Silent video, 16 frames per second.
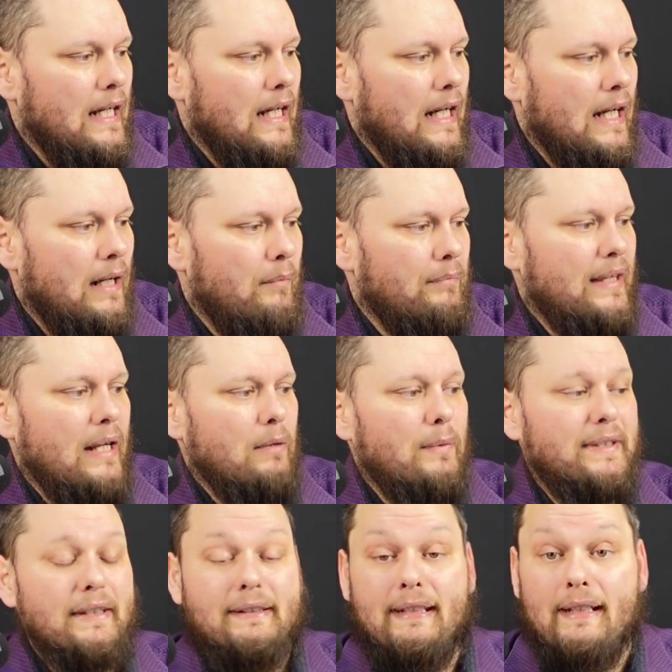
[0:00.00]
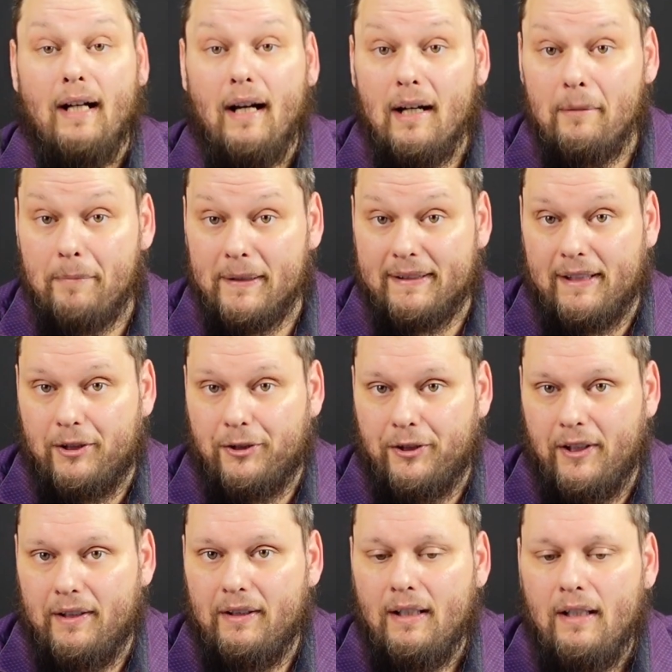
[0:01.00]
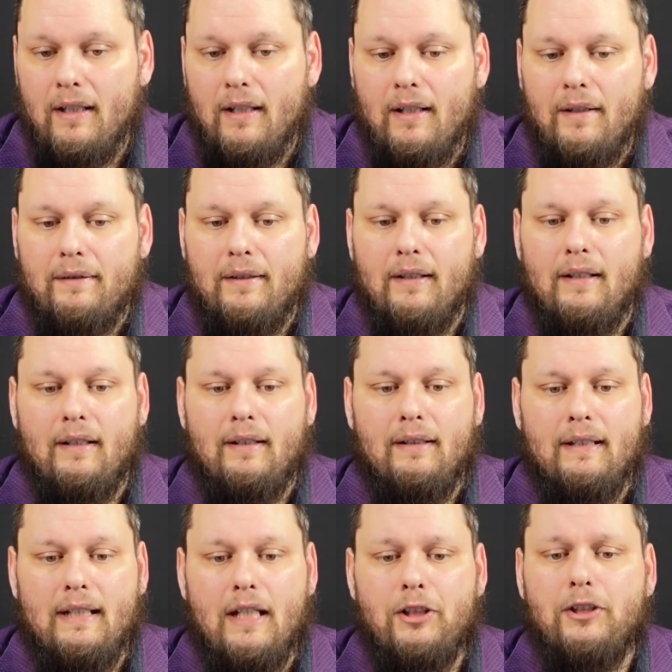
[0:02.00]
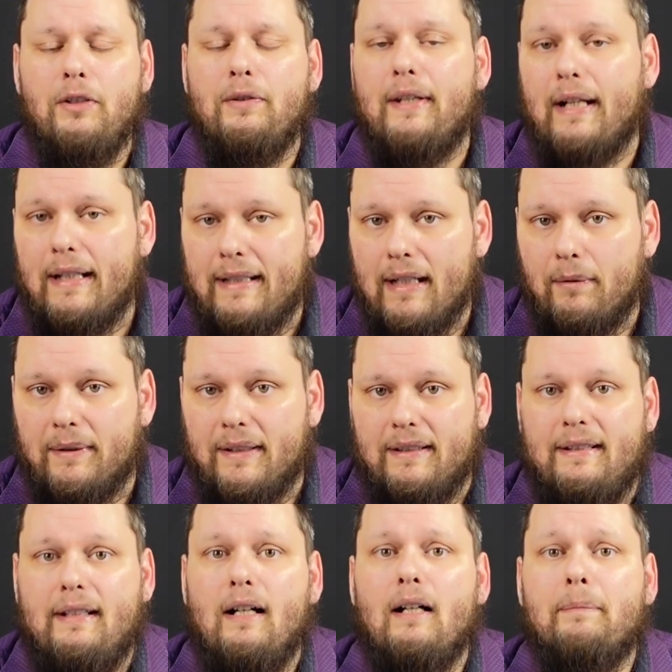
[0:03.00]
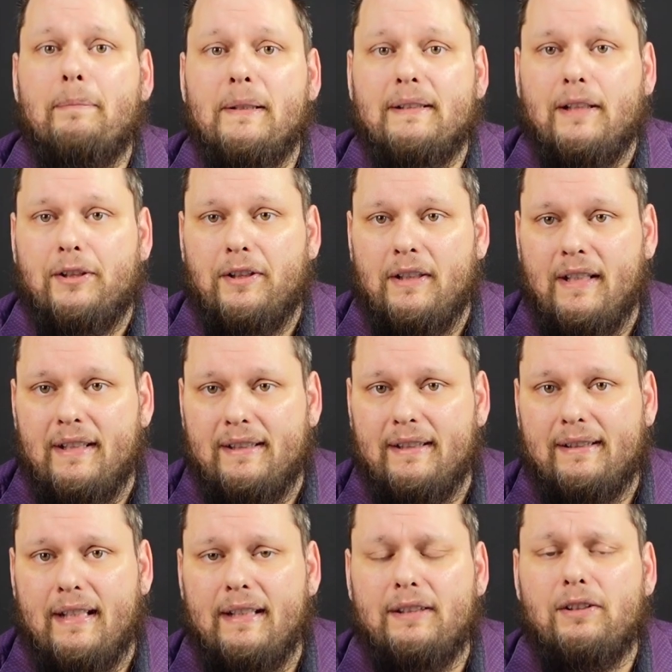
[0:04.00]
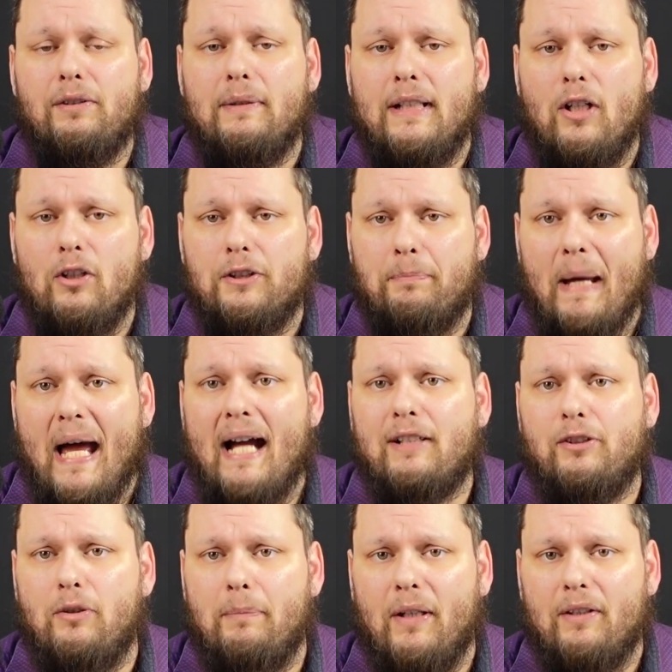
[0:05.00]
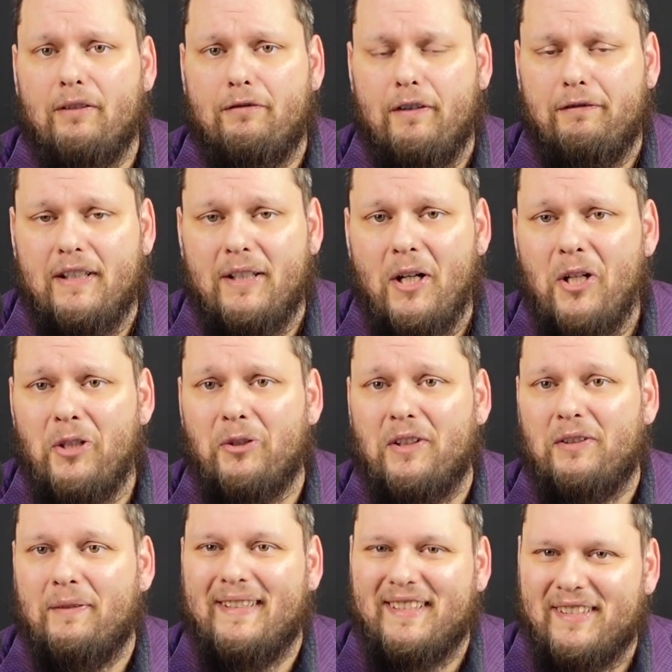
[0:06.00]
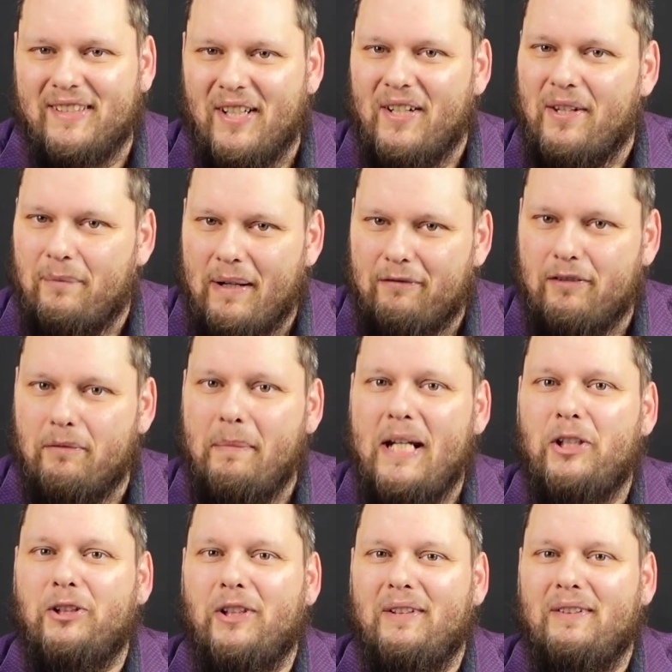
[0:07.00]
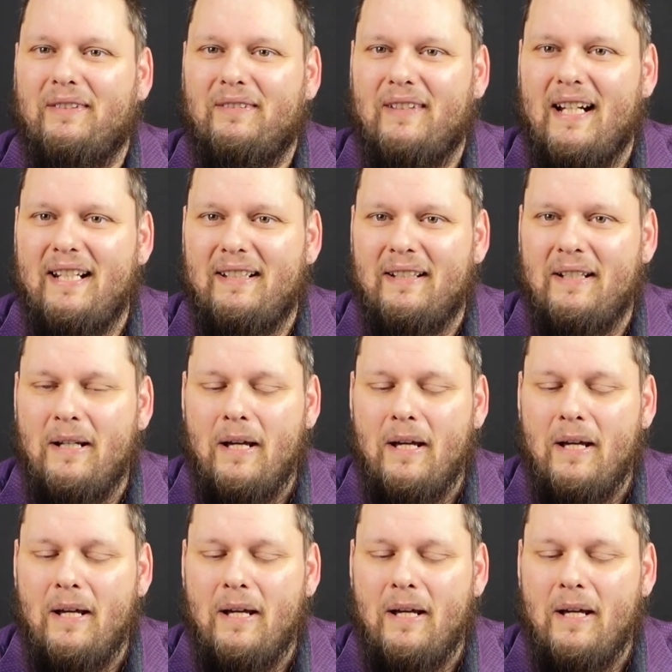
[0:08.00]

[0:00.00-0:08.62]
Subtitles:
Then with the TR position, the issue that I take with the TR position is its history goes back to about the 1500s with the start of the Reformation, right?